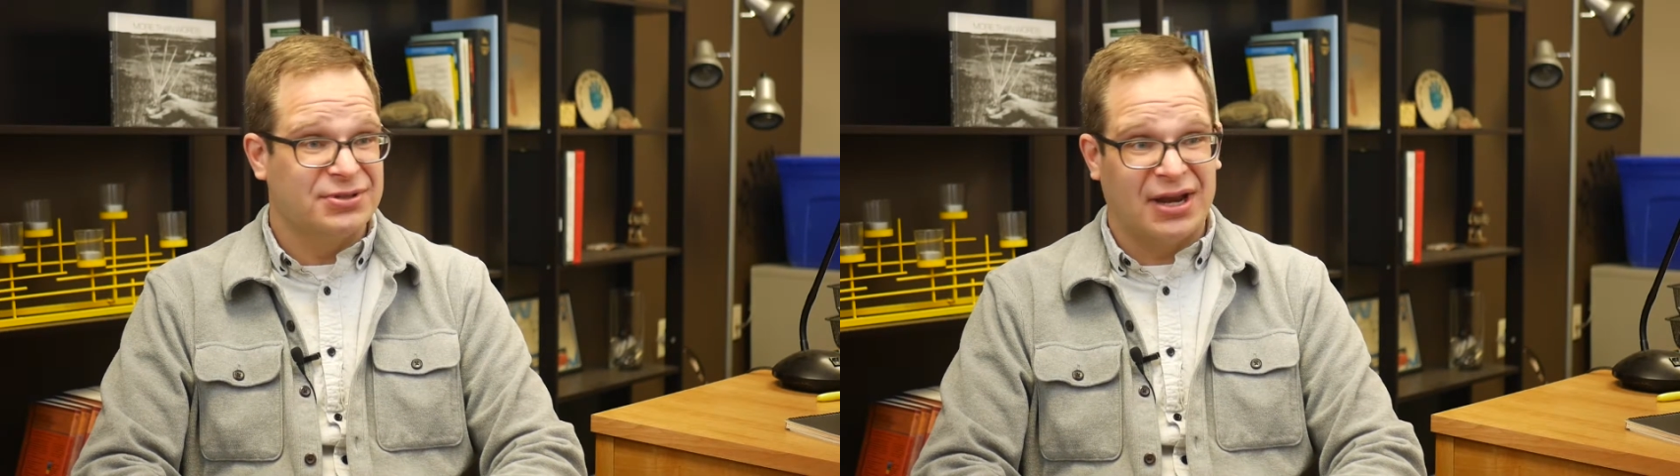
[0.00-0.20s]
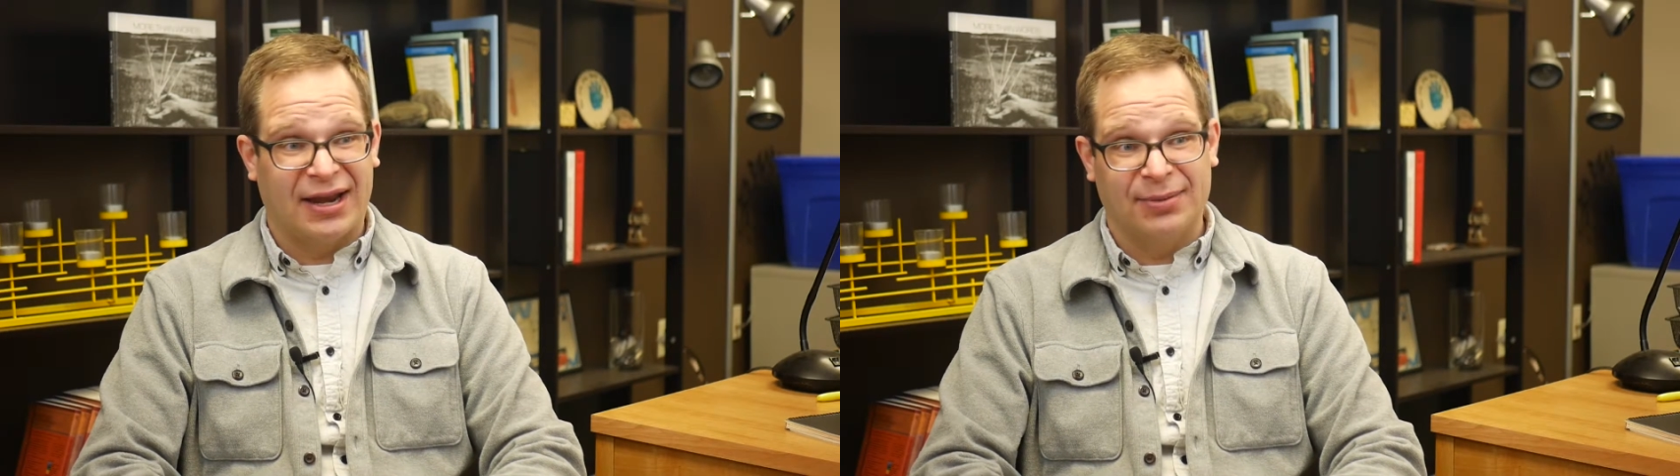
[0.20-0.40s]

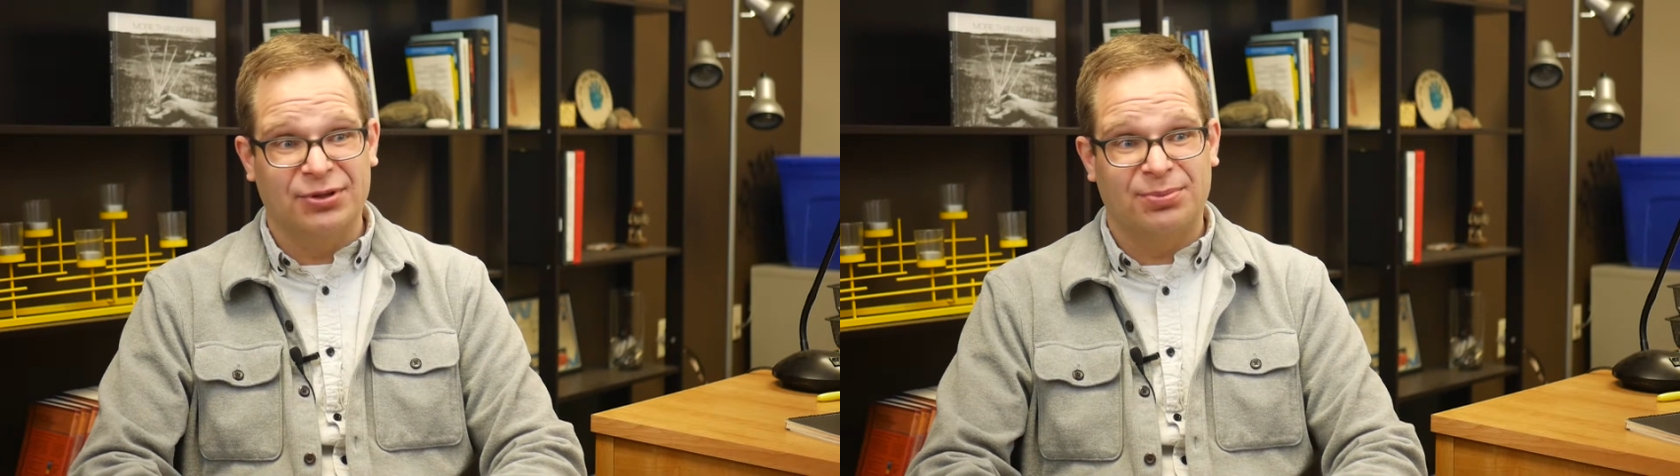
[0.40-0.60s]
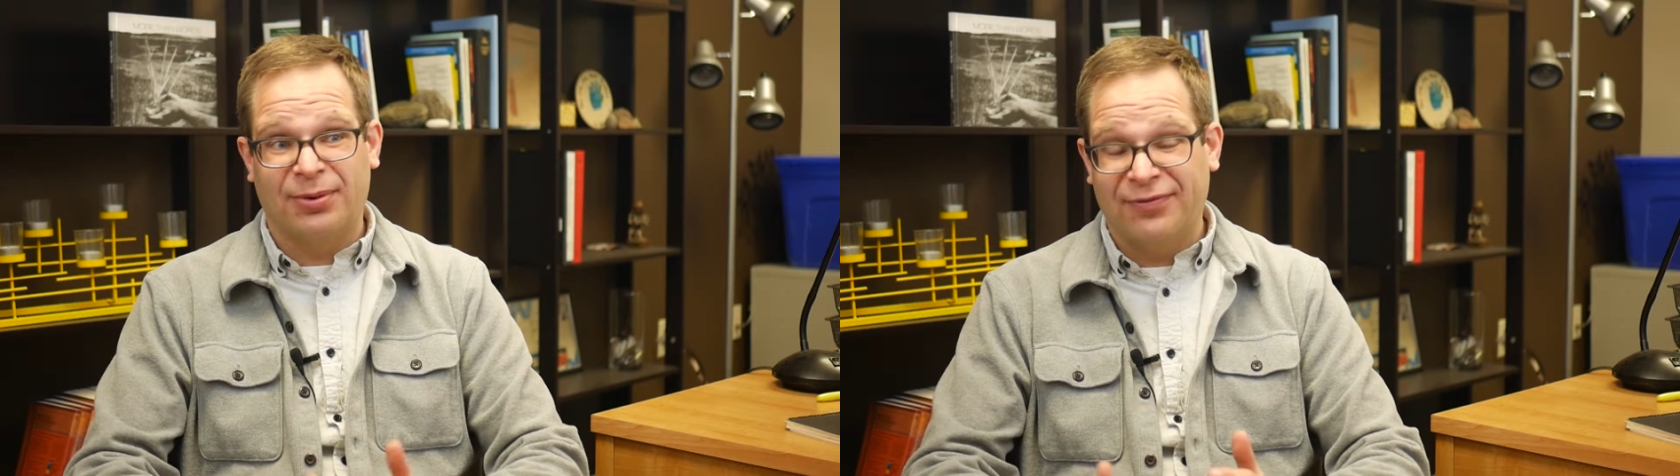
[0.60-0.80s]
was not
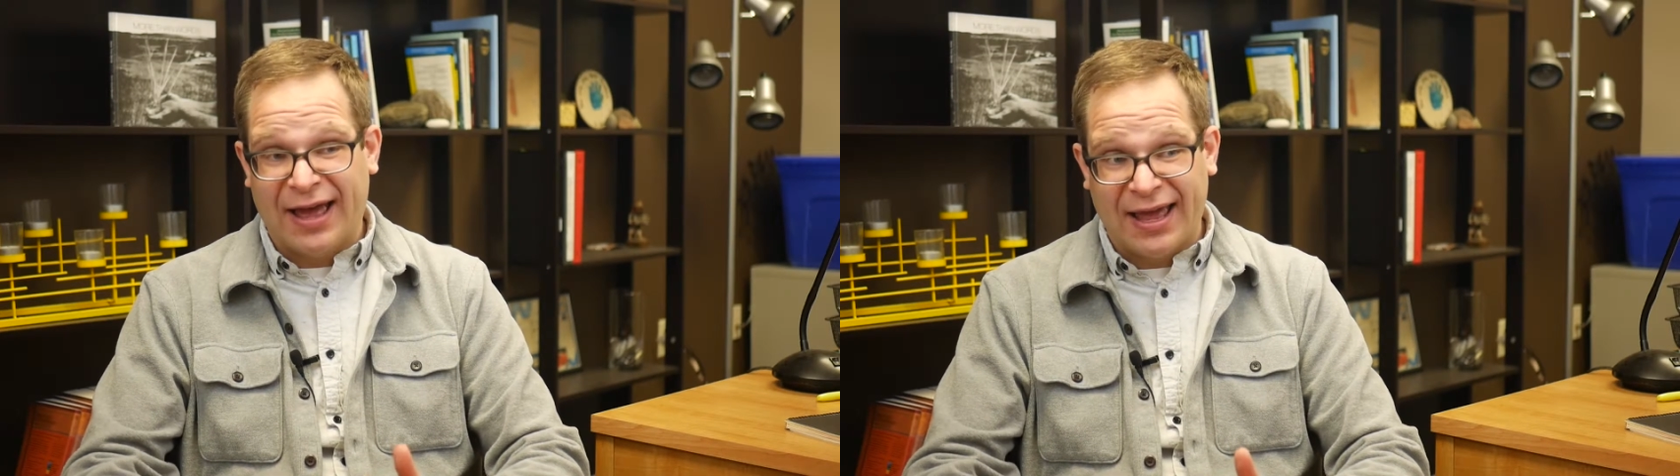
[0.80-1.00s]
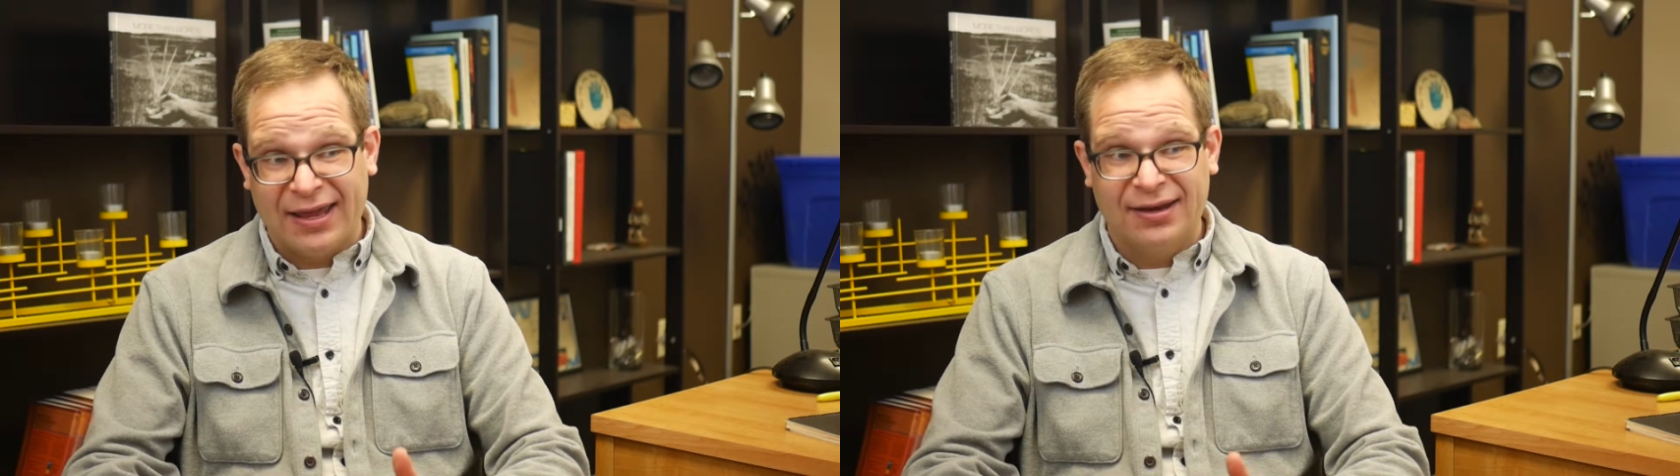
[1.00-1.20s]
able to
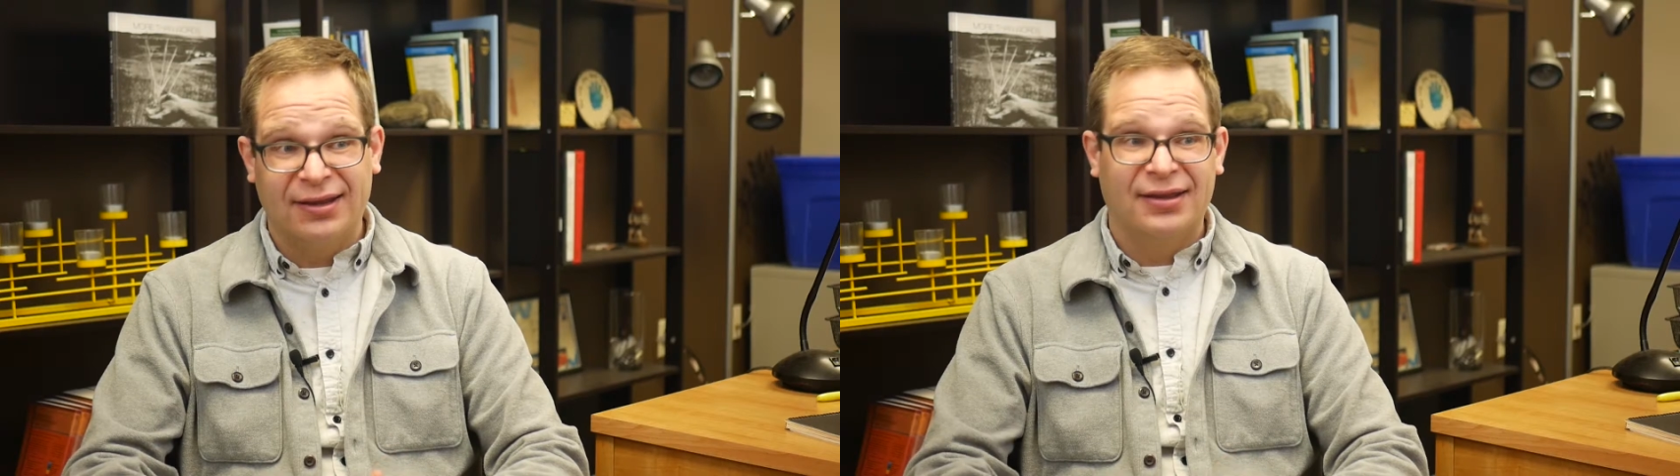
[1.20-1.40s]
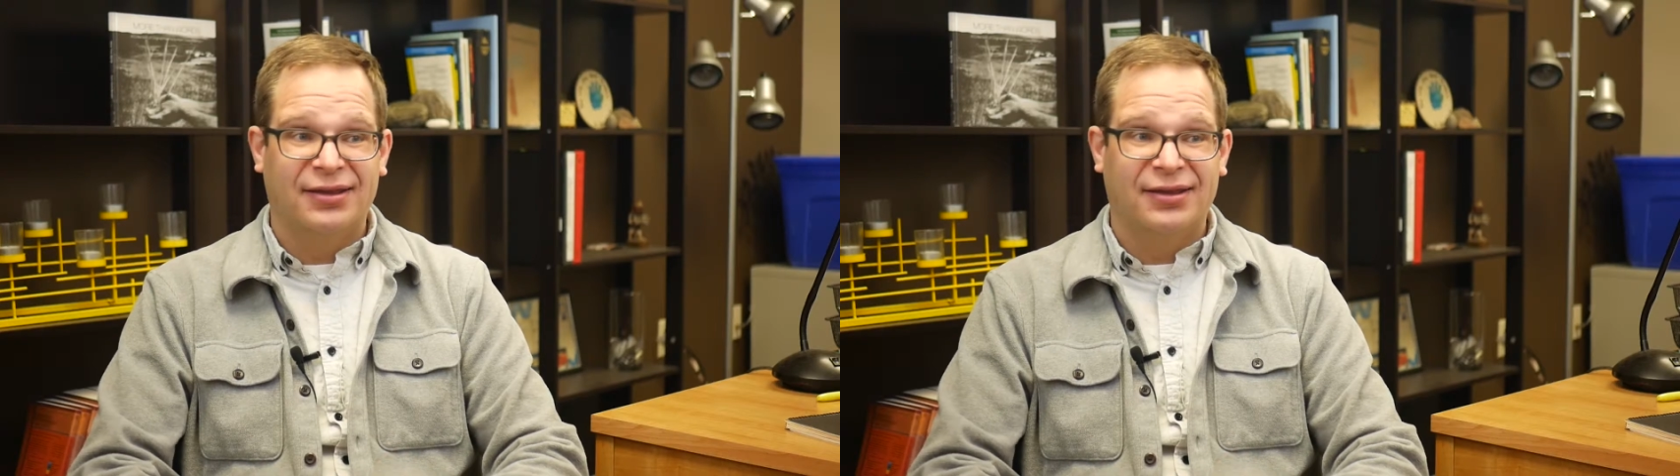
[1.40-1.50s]
provide